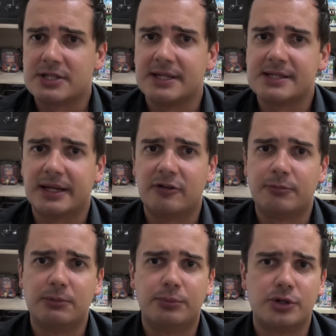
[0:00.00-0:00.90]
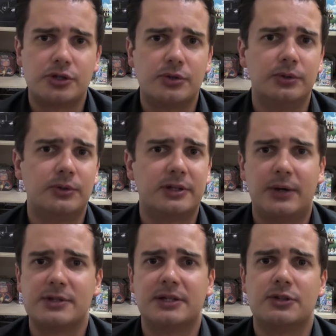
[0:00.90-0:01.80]
sets have been pushed to
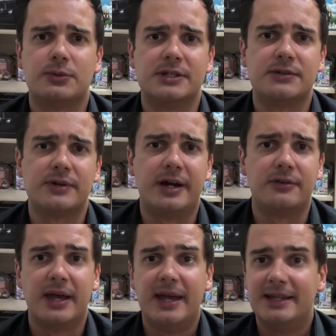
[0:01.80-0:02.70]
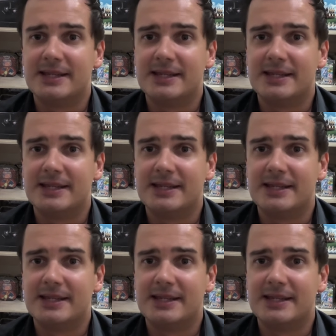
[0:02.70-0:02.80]
2025,